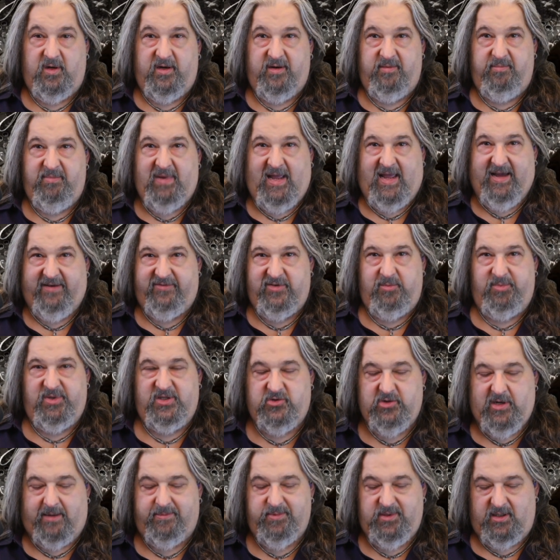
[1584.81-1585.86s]
may have to be
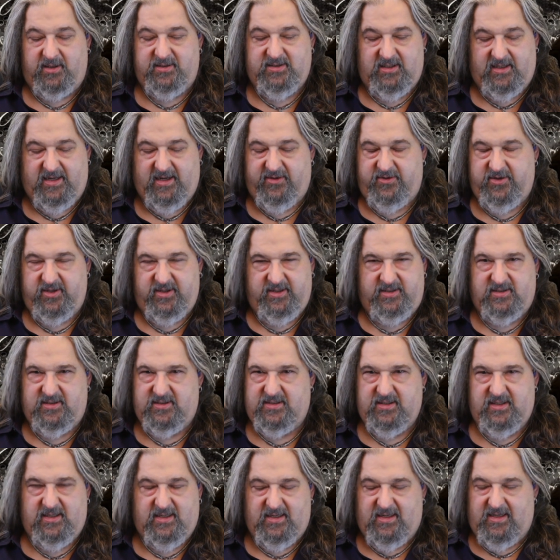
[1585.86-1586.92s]
dropped altogether?
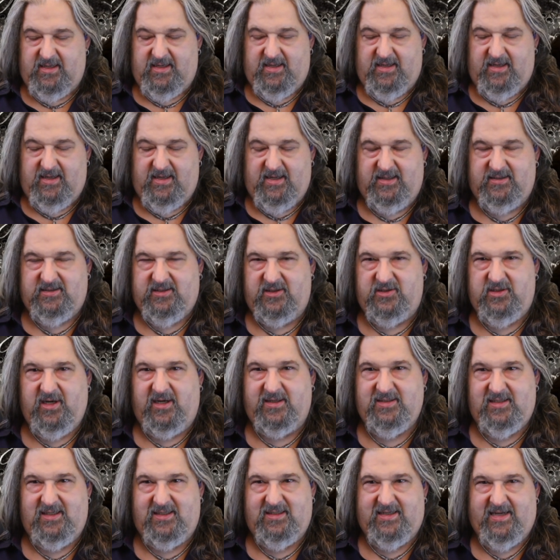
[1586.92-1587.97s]
It's a
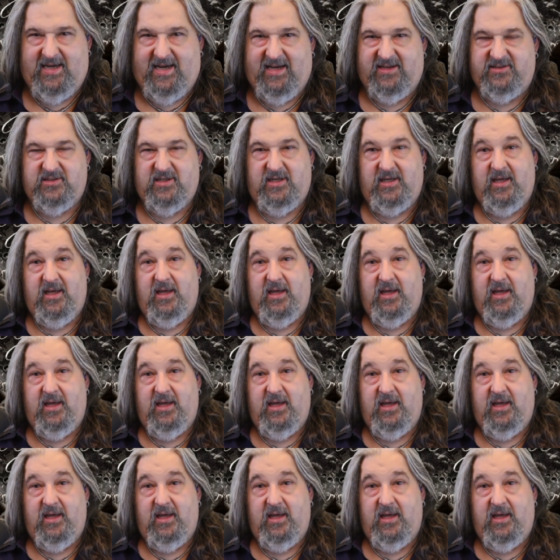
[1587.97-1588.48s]
daunting task.